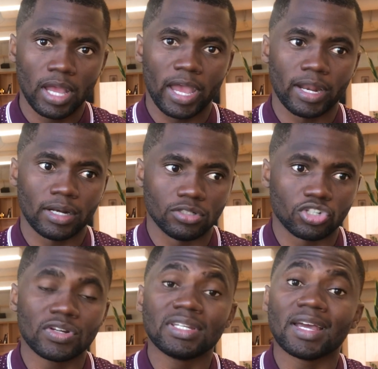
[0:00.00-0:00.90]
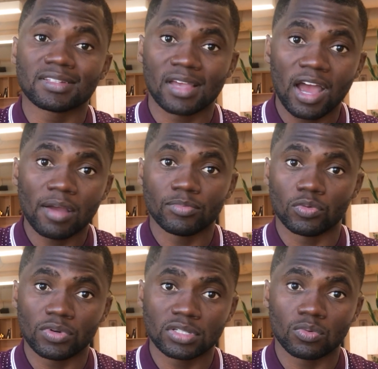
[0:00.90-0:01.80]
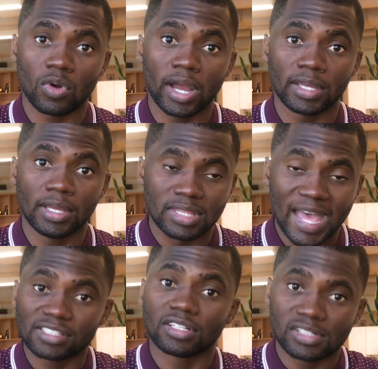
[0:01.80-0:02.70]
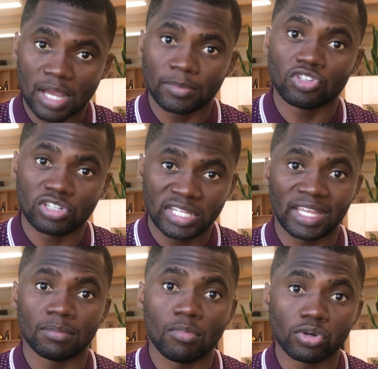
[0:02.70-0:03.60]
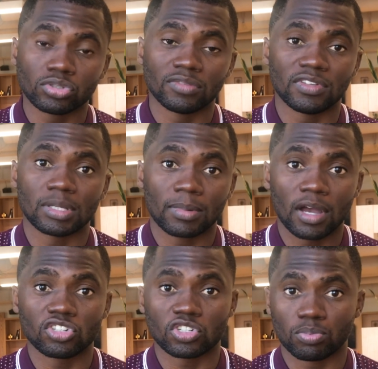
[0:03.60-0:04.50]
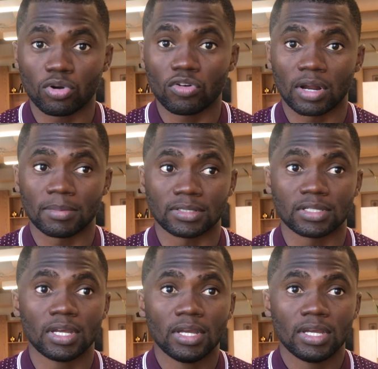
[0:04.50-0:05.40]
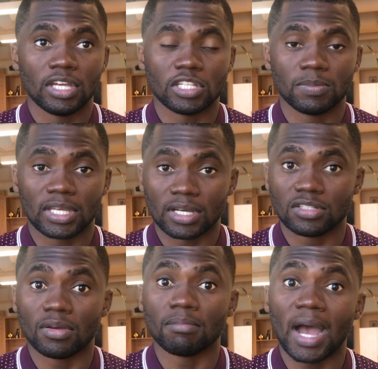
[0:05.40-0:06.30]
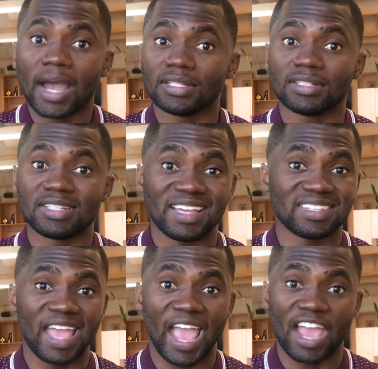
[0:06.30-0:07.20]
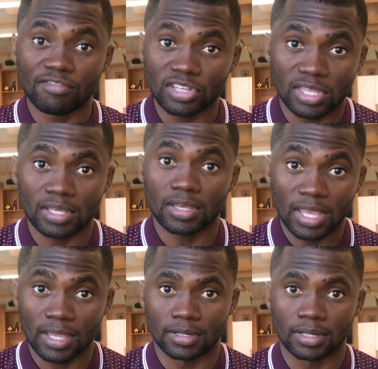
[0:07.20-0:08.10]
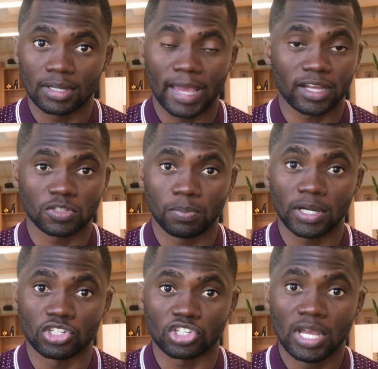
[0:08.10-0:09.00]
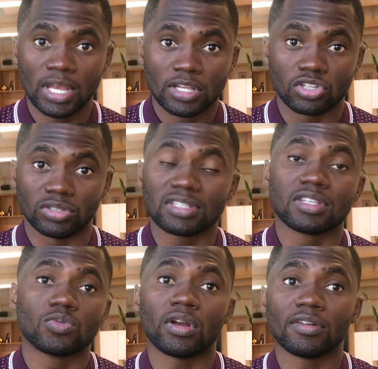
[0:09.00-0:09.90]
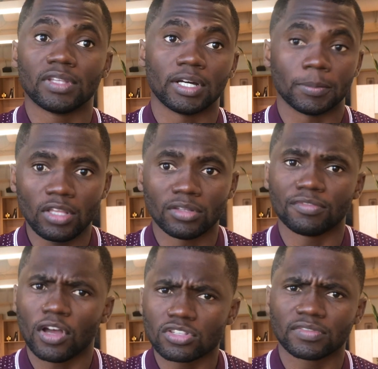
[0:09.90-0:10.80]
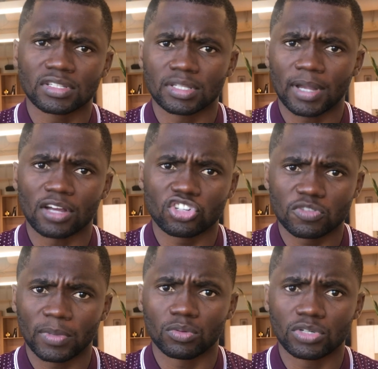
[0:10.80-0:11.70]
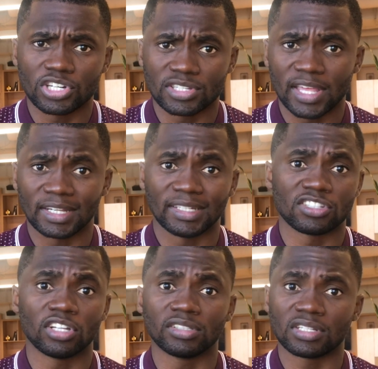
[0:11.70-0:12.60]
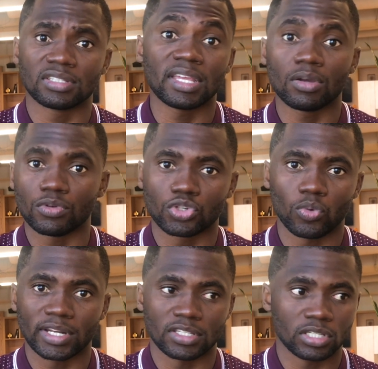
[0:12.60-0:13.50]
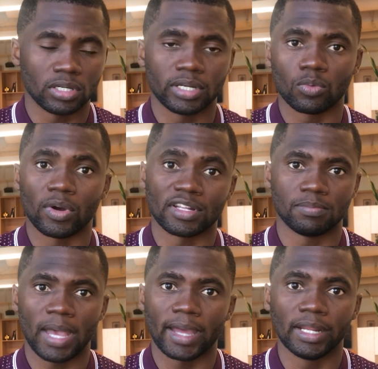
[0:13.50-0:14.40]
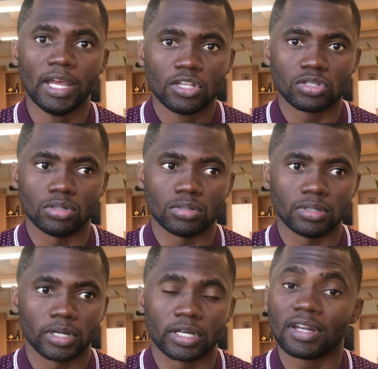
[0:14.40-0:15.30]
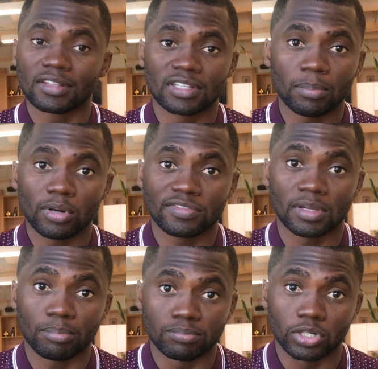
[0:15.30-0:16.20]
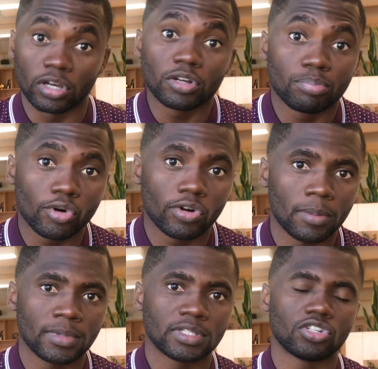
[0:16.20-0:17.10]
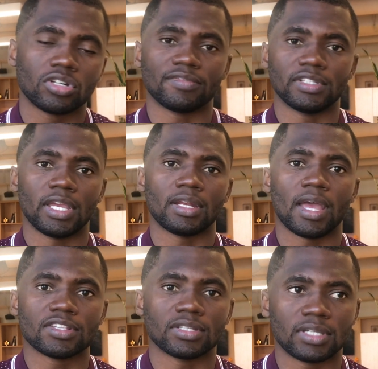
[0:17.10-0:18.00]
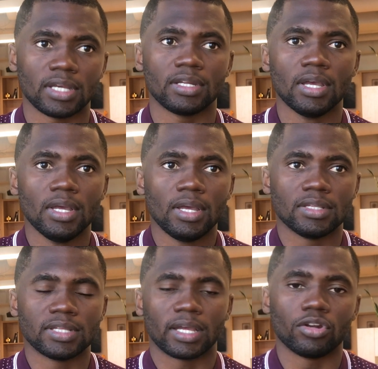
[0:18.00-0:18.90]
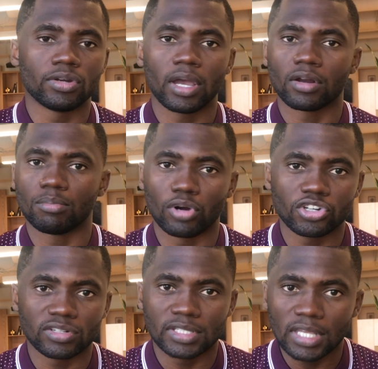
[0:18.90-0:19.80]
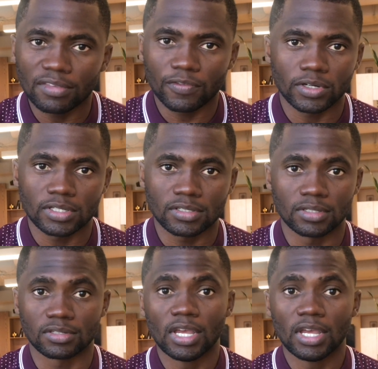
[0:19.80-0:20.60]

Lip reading: And during that time, the reason why that's the time that you gain most of your subconscious programming is because your mind takes everything in like a sponge. So this is one of the flaws of the subconscious mind, which is that it does not distinguish what is good and what is bad. So a good example of some good programming that you'd have gained as a kid is like learning how to brush your teeth, for instance.